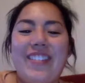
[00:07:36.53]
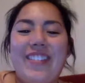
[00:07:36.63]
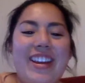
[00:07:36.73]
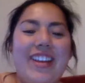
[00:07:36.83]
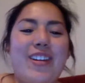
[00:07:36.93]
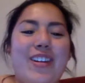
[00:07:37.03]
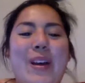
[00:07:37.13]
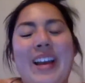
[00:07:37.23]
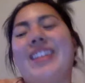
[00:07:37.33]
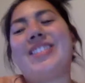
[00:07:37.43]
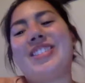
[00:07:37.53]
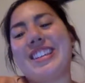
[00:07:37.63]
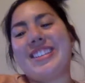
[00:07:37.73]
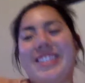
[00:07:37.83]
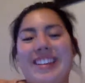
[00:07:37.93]
we could go back and
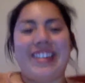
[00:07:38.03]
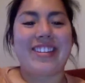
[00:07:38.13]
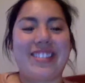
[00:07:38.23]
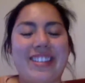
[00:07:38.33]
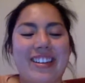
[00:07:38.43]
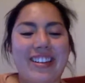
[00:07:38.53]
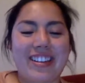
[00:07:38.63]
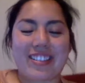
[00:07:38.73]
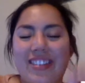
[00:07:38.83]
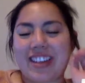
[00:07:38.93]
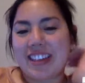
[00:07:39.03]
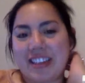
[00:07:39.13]
change it like you said because we could